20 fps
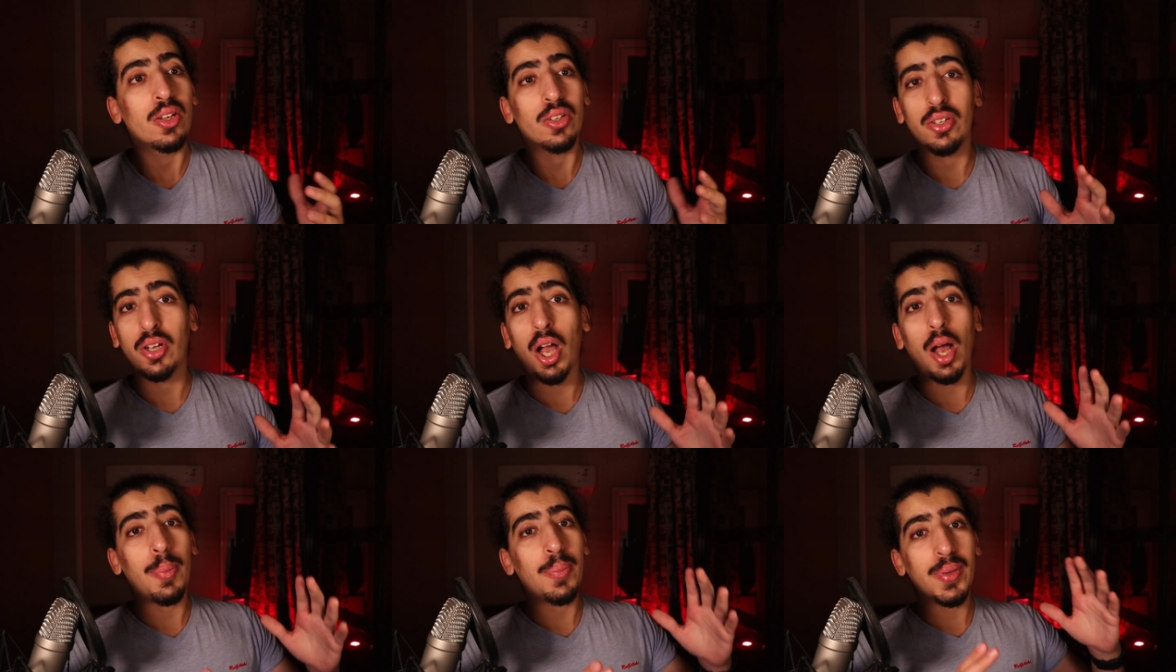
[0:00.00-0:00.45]

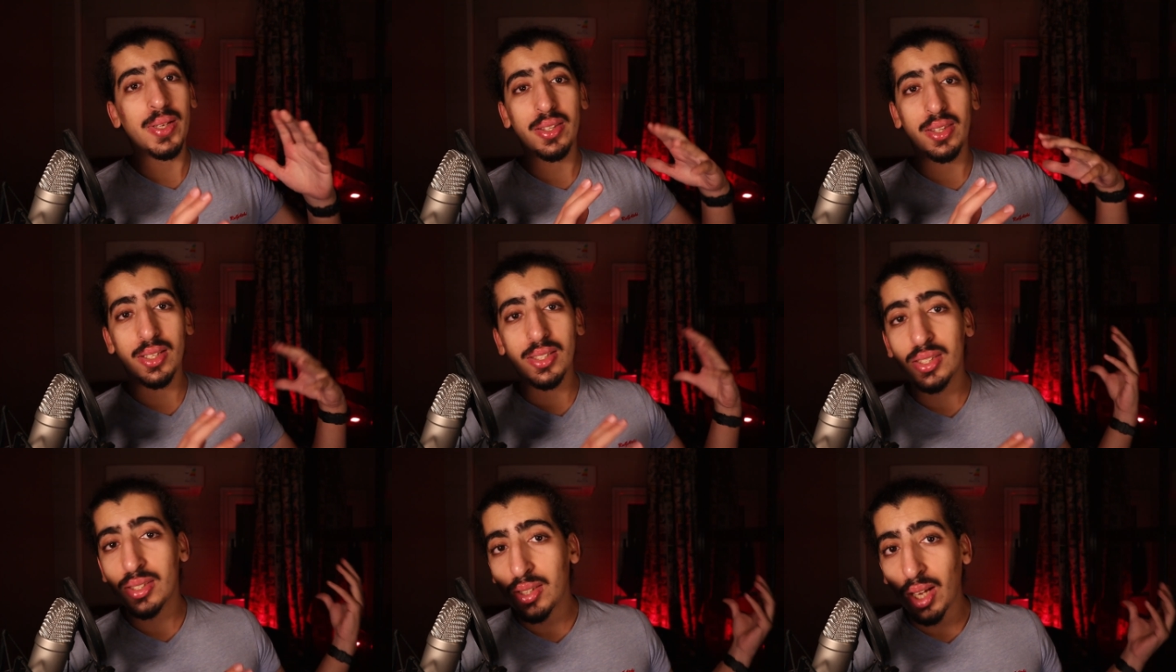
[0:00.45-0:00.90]
Copy
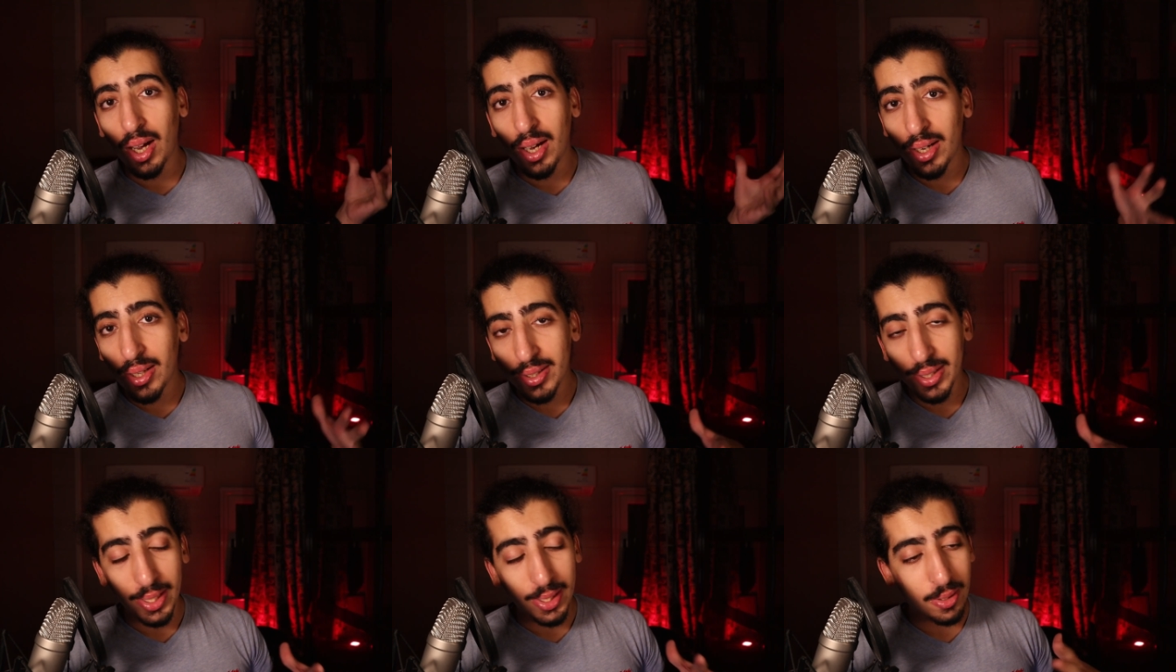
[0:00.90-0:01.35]
the
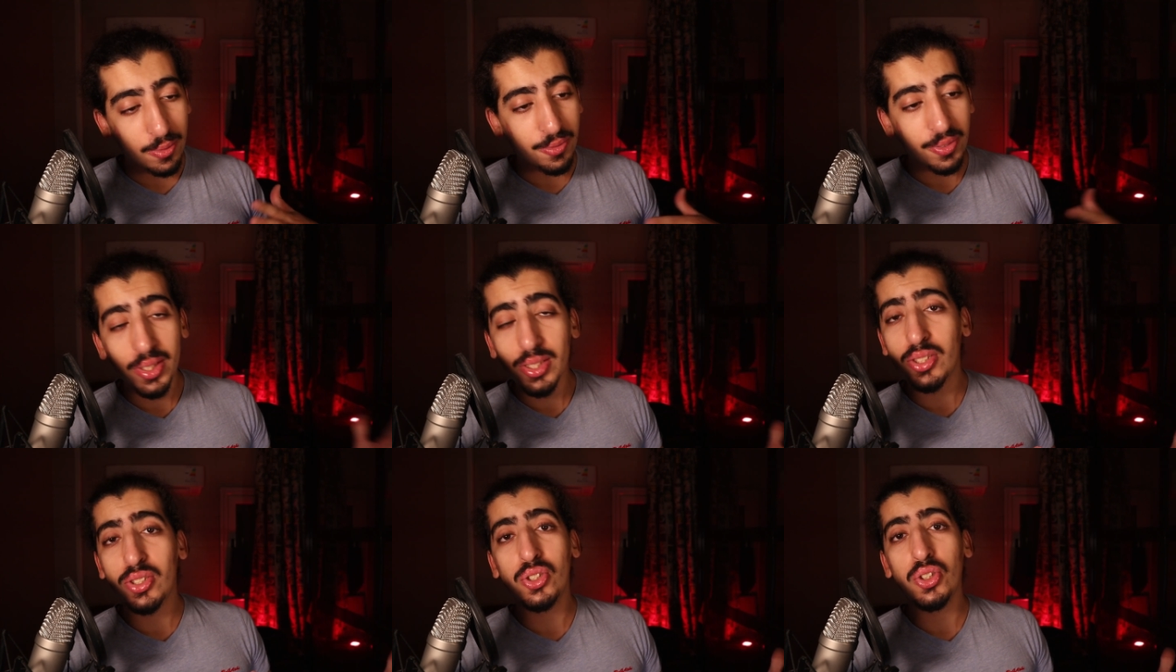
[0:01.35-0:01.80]
style that
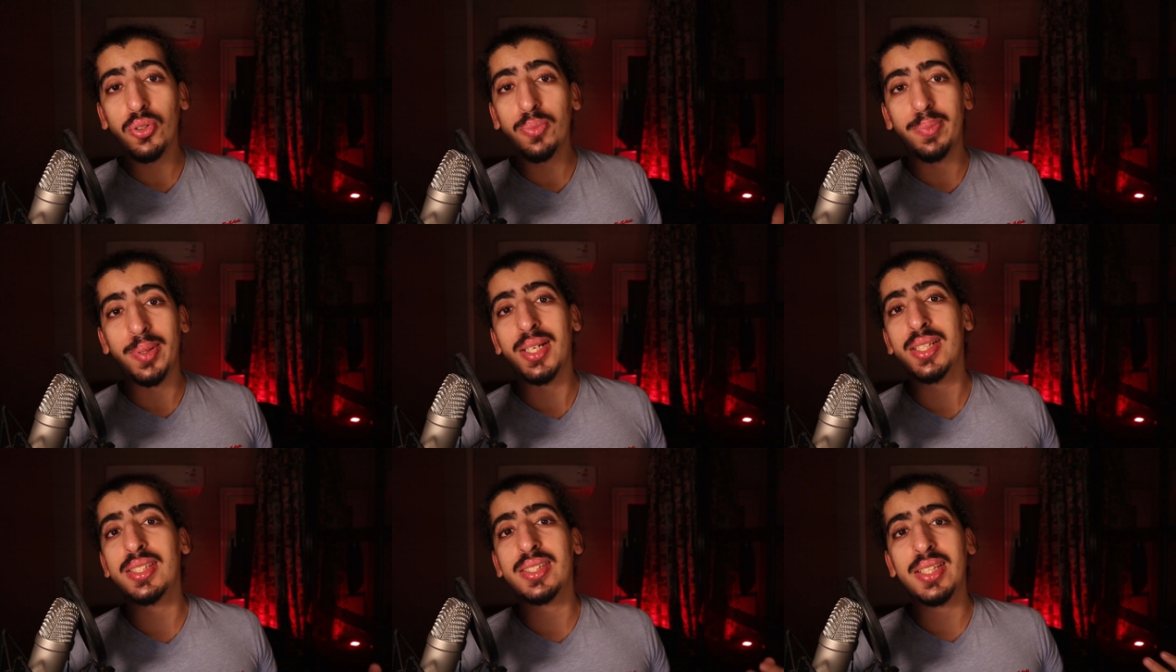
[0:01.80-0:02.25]
fits you
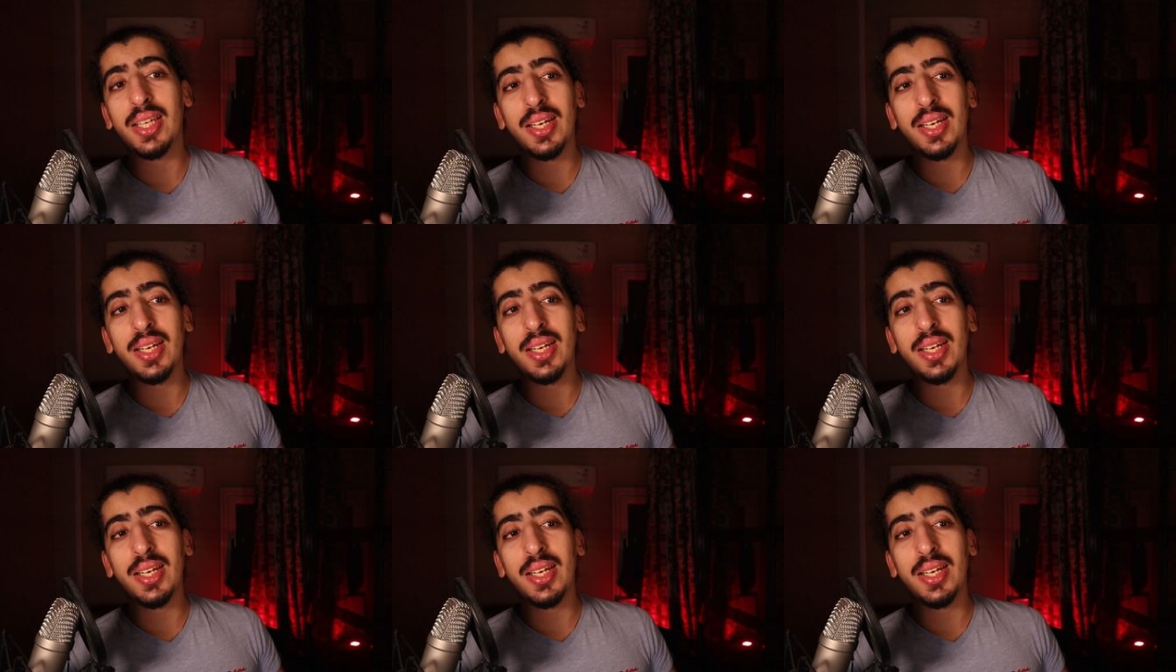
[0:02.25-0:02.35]
best,